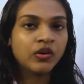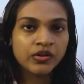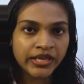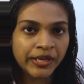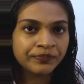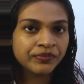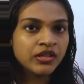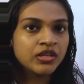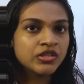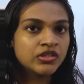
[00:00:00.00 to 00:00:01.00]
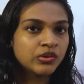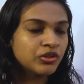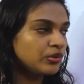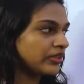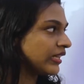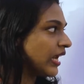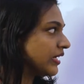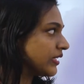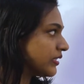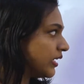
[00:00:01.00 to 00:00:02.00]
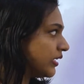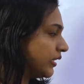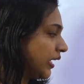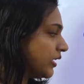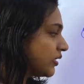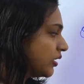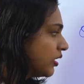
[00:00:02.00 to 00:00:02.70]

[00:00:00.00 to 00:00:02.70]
Okay. So you can understand that